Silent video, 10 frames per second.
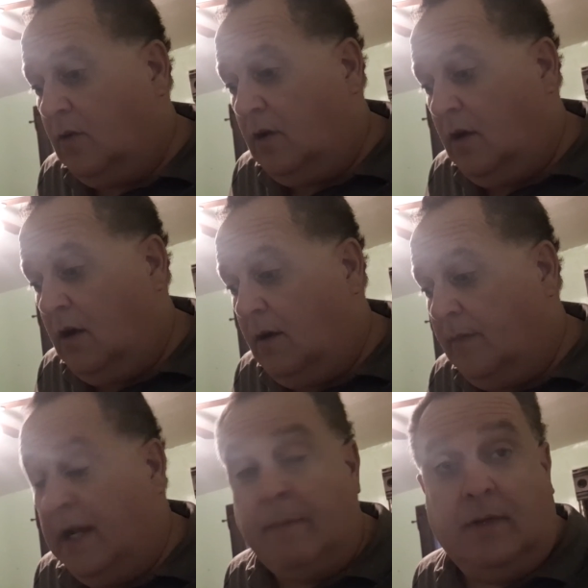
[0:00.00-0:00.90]
Um,
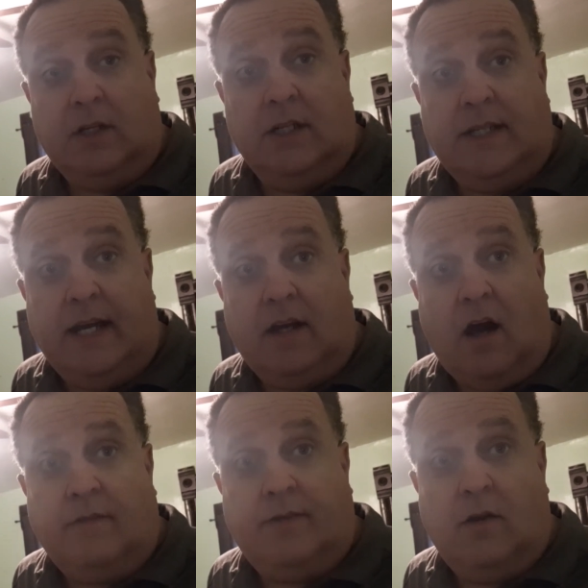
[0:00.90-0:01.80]
and I'm going to take
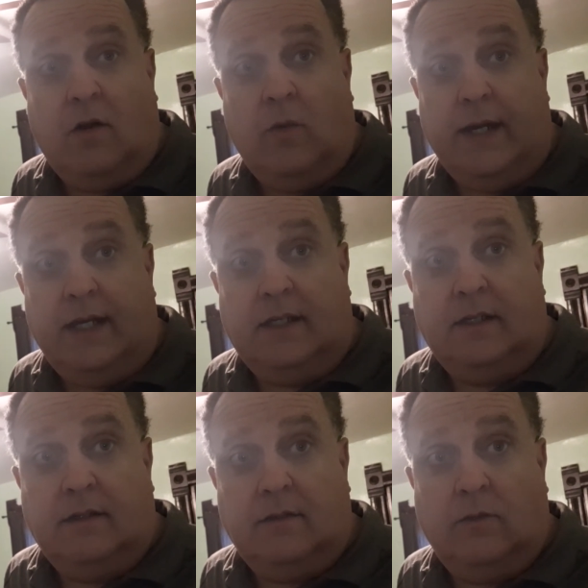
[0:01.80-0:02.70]
off a, a, week.
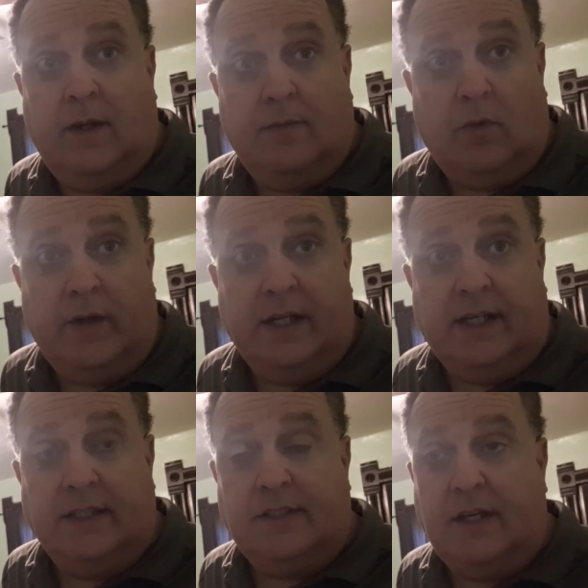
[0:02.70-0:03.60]
When Maria
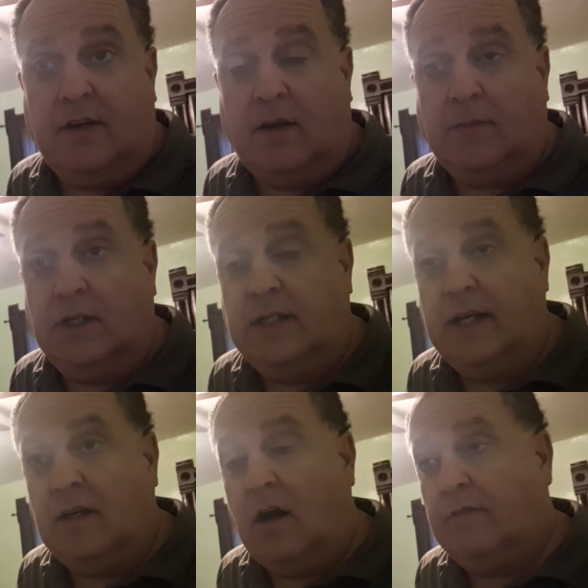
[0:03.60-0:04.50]
gets here, I'm going to
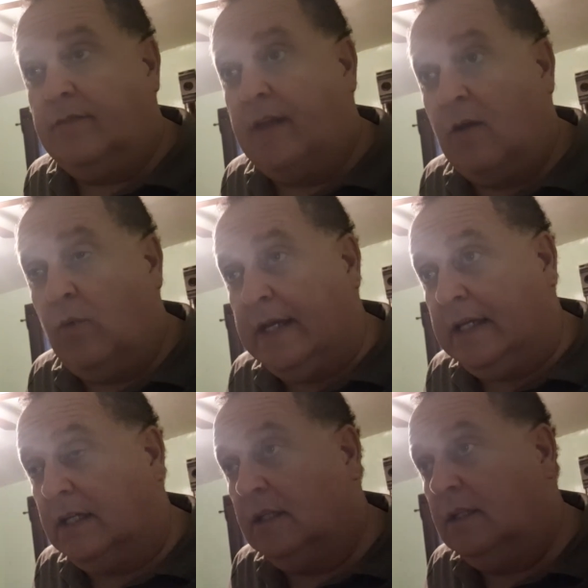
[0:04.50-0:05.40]
take off that
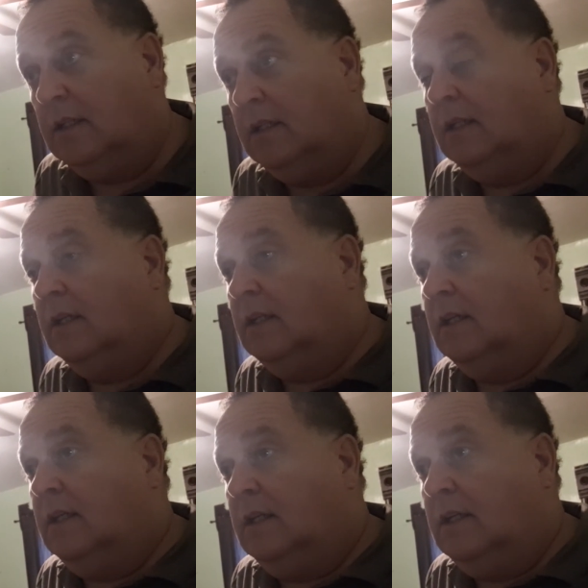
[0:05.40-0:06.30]
week
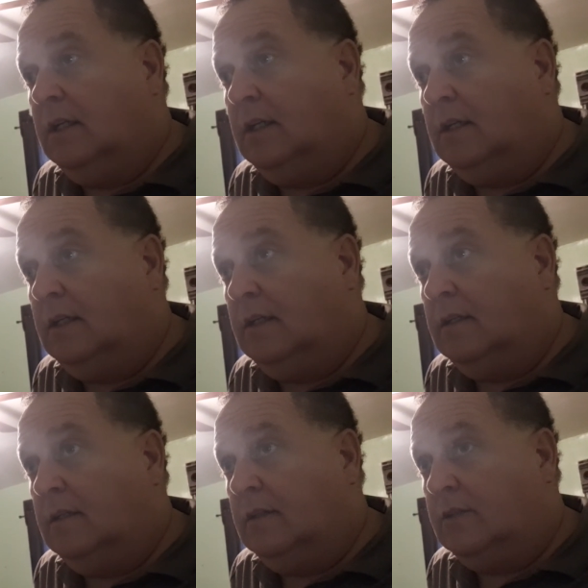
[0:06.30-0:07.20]

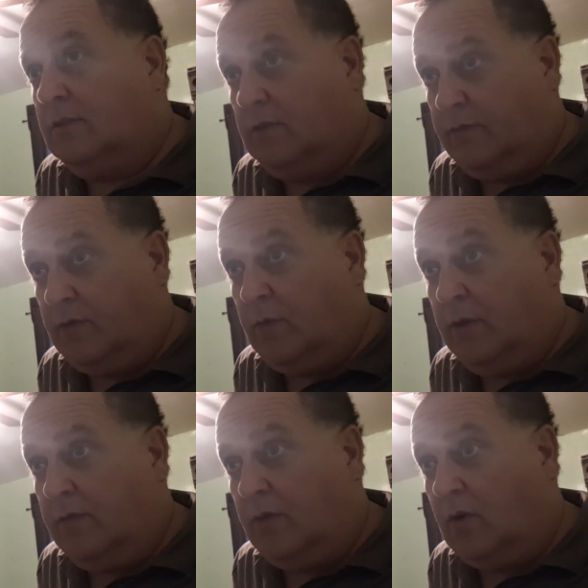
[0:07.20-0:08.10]
uh,
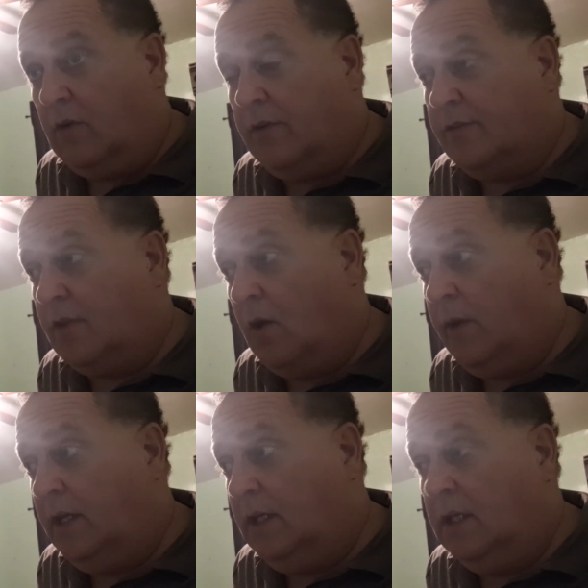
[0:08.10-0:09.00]
for, for her and
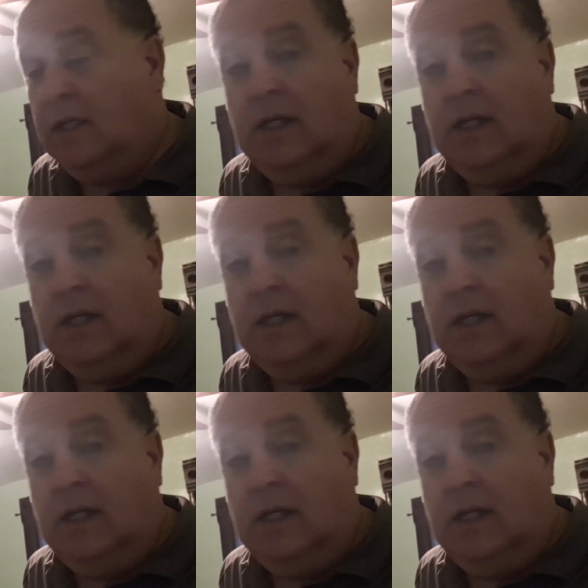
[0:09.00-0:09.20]
Zoe